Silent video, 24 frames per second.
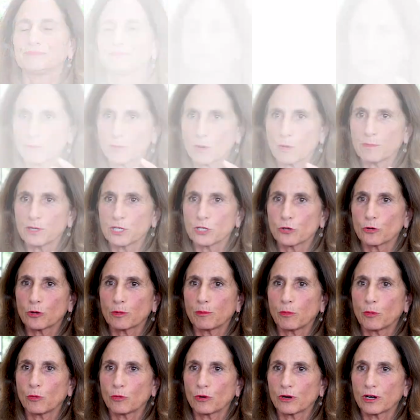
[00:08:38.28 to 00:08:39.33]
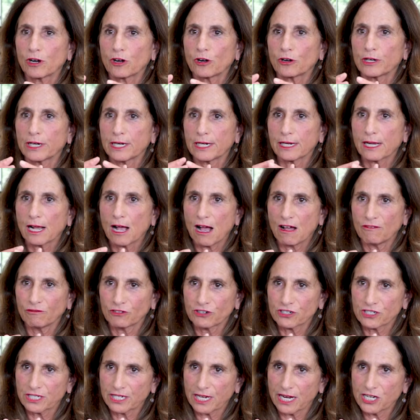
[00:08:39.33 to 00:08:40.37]
The moment you're born or in a
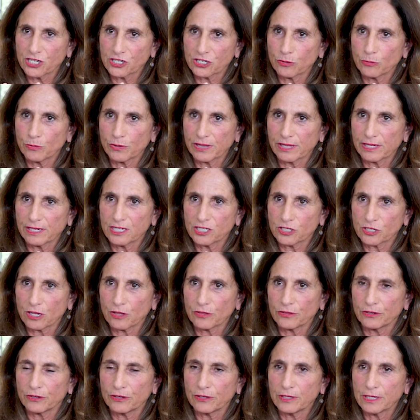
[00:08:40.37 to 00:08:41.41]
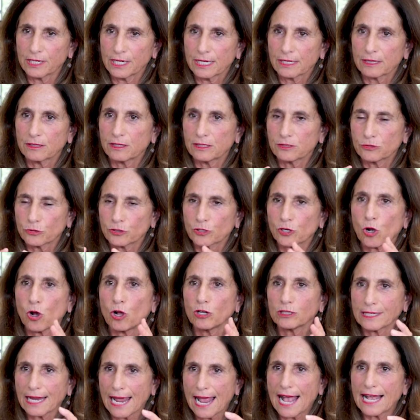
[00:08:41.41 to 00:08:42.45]
conversation with each other, those are
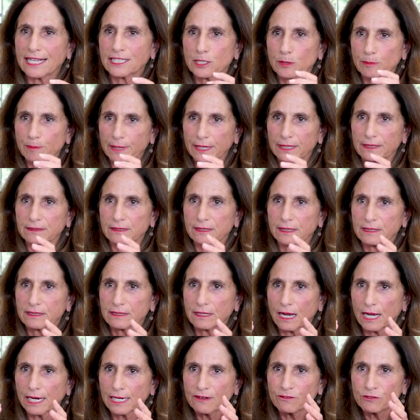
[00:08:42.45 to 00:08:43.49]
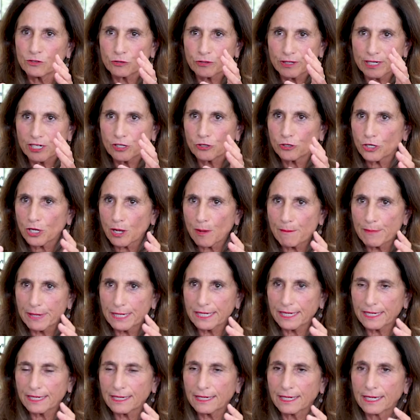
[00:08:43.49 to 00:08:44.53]
called aspects. It's kind of your inner
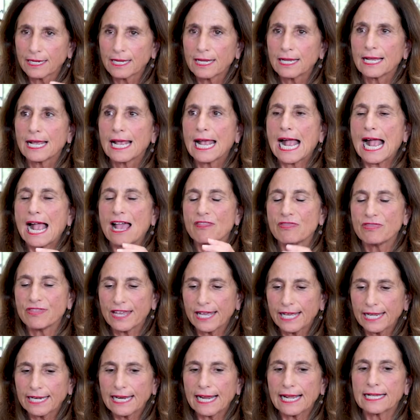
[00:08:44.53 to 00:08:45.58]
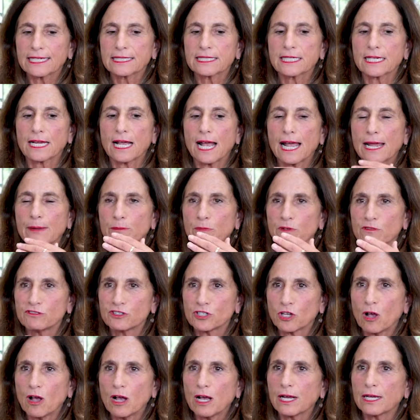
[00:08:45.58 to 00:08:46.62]
committee. And then as time moves
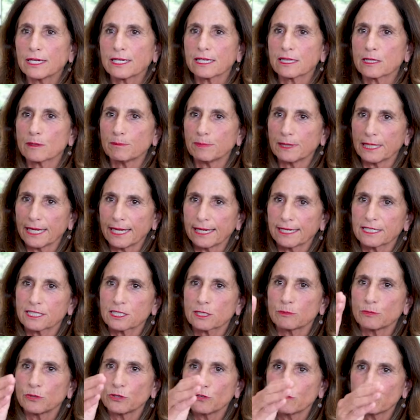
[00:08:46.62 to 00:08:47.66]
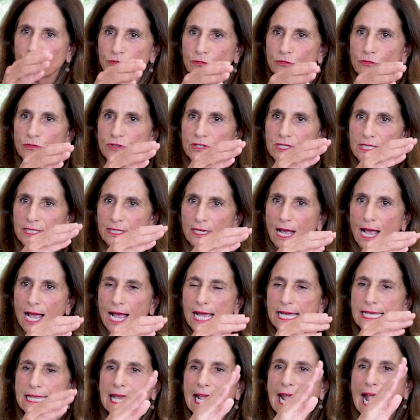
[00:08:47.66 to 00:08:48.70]
on and the planets move through the
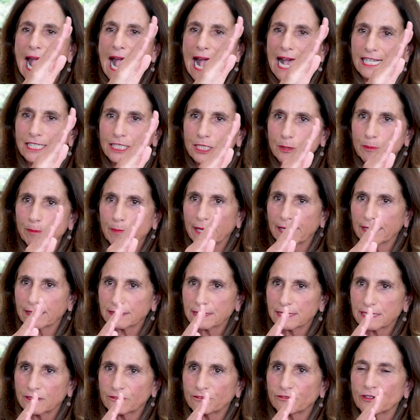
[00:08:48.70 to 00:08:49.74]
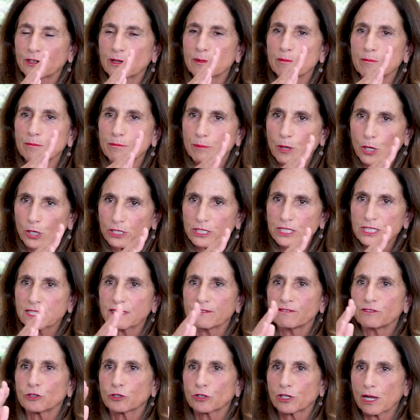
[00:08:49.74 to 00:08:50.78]
sky, they aspect different parts
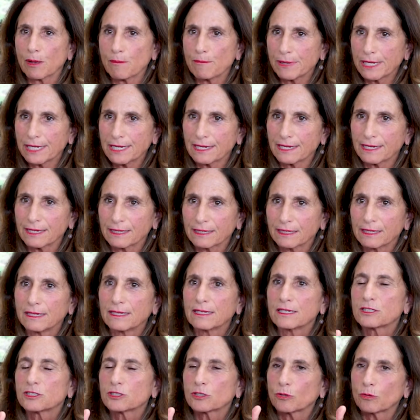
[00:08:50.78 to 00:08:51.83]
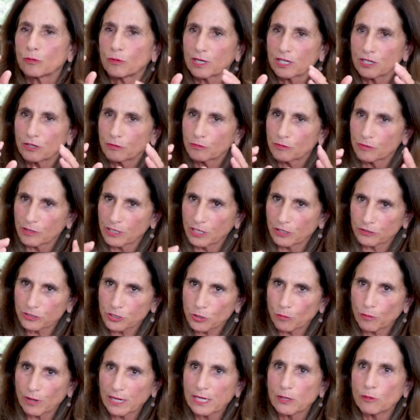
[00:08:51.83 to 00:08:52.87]
of your committee. So when you're
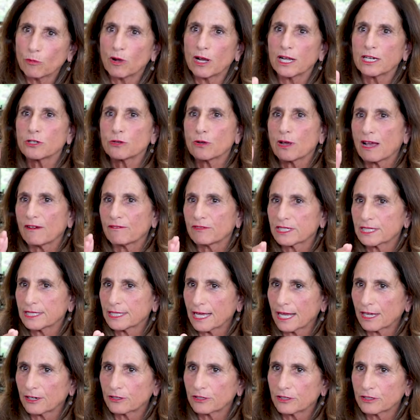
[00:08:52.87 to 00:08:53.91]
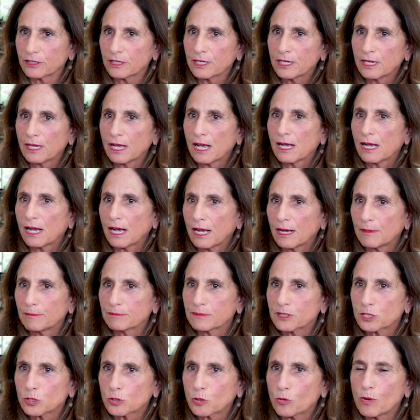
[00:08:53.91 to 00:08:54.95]
21, you have a Saturn
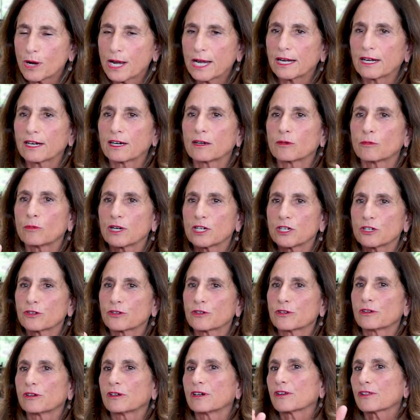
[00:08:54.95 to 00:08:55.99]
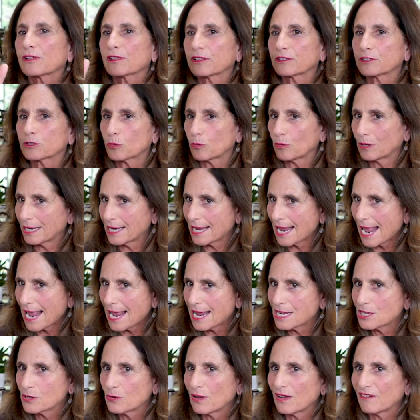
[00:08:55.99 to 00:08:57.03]
square. When you're
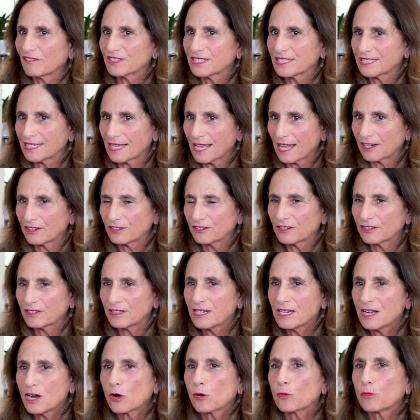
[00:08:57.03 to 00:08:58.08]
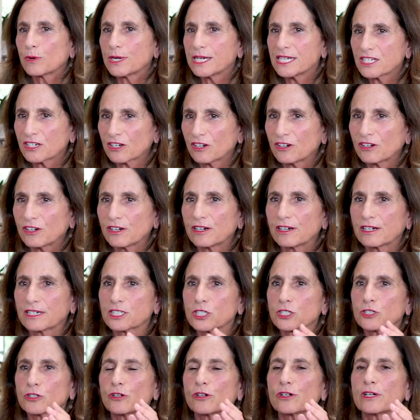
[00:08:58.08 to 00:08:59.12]
28, you have a Saturn return.
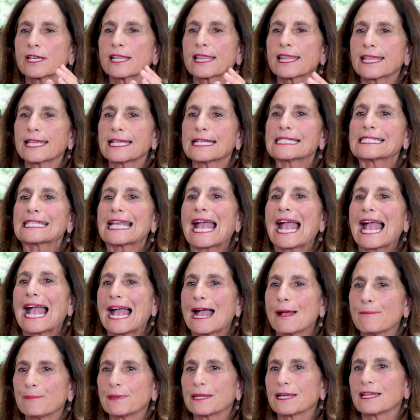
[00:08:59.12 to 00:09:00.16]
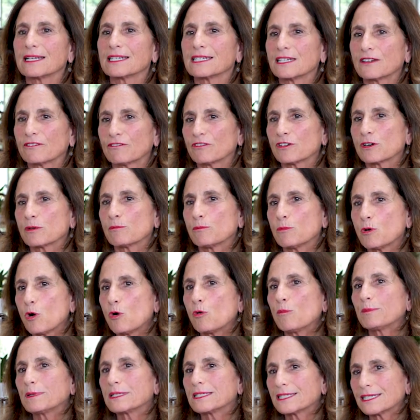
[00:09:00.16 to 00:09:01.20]
Certain things happen at different
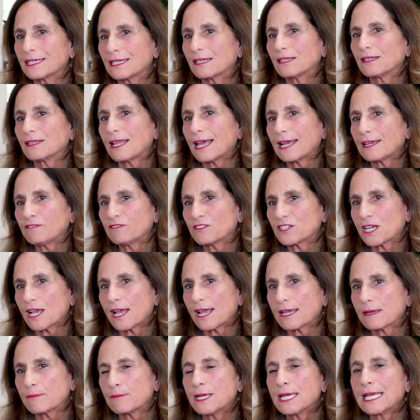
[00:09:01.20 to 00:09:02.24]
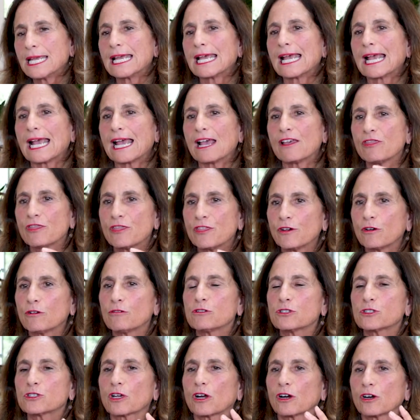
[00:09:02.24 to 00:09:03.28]
moments in a lifetime, and
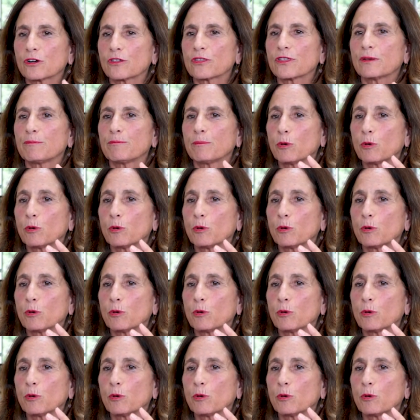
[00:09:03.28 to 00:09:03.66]
those are the